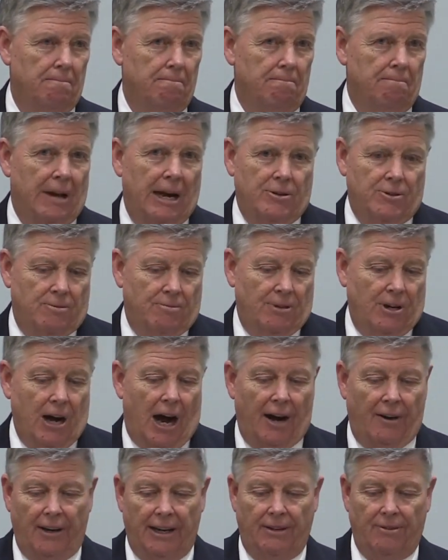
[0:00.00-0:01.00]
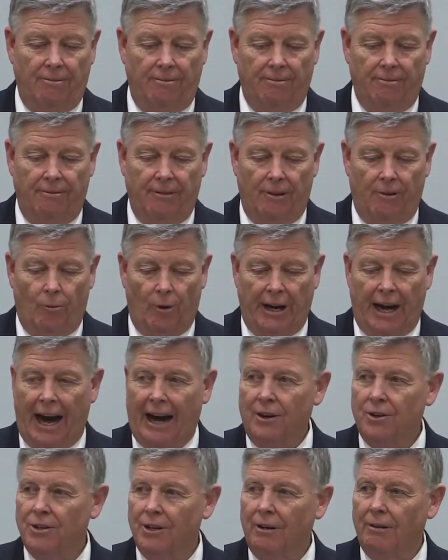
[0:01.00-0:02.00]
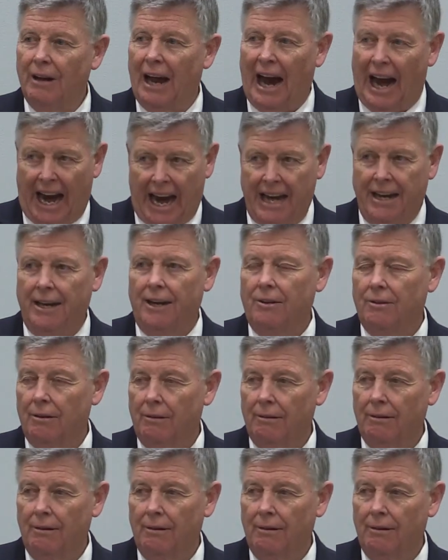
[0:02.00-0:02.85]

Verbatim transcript: That's godly reaction. I hate it.